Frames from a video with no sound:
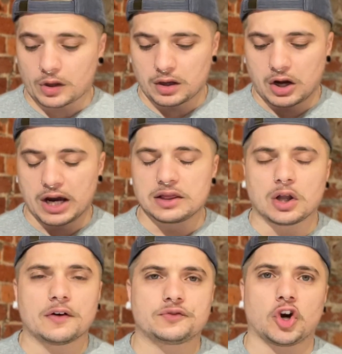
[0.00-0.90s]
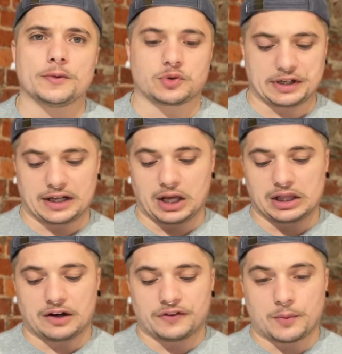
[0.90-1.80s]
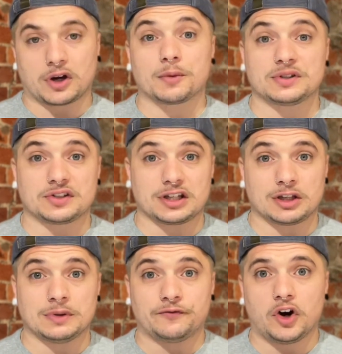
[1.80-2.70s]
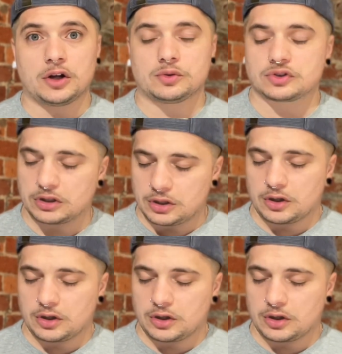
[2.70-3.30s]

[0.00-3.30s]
I love Toby Green, and I love that we're going to be seeing him in finals.